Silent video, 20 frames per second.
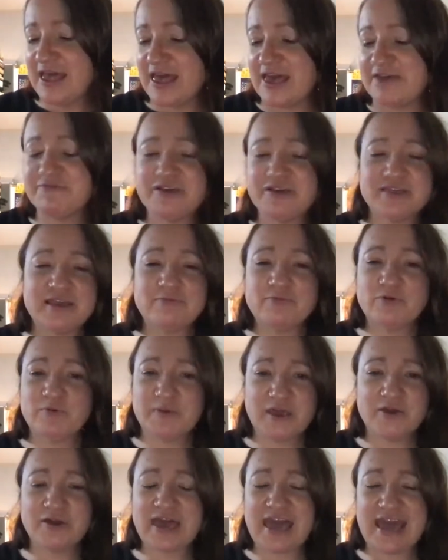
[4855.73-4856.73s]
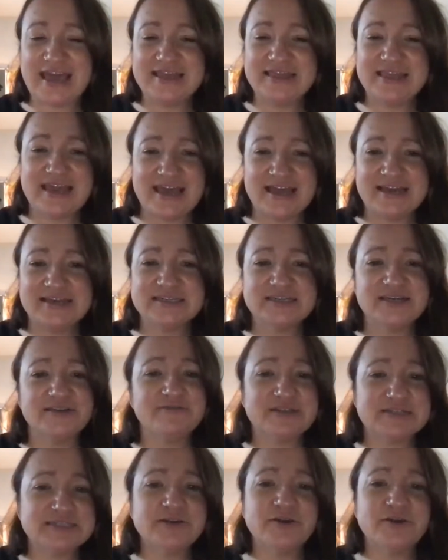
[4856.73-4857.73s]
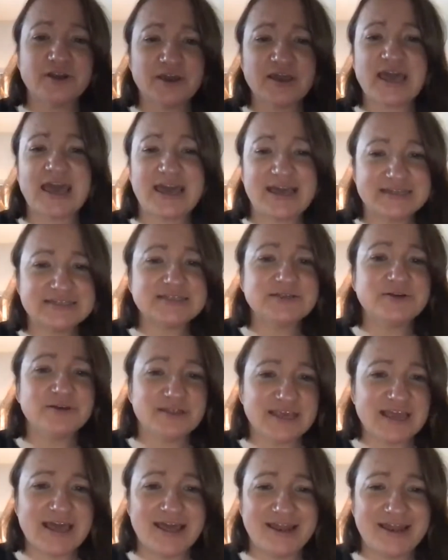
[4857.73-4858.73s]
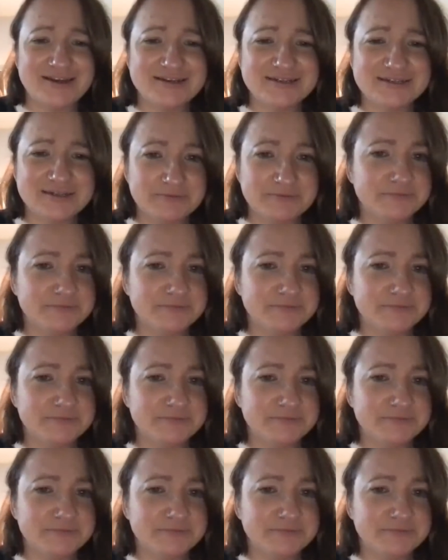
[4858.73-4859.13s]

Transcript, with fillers: everything will be okay in the end, and if it's not okay, it's not the end.